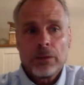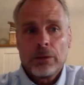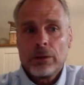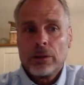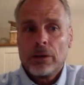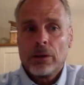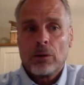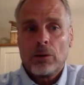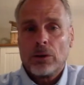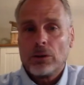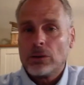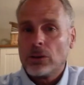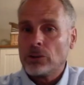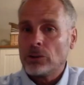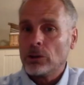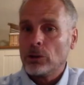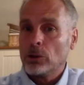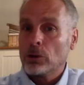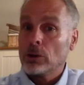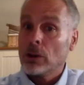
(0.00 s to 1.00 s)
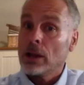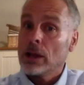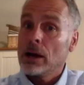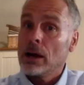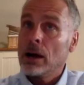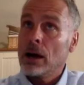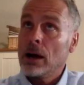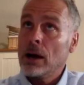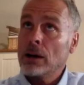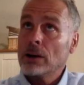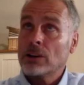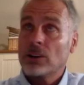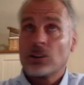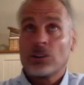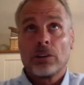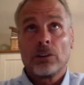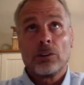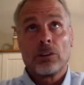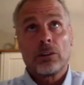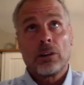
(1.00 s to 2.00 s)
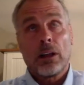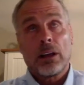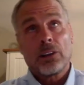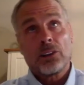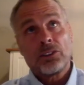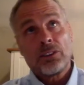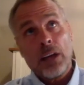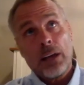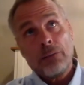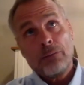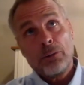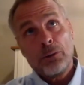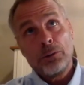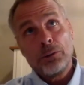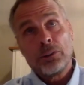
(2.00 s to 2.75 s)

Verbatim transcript: You know, does it look like a hock? Does it look like a stifle?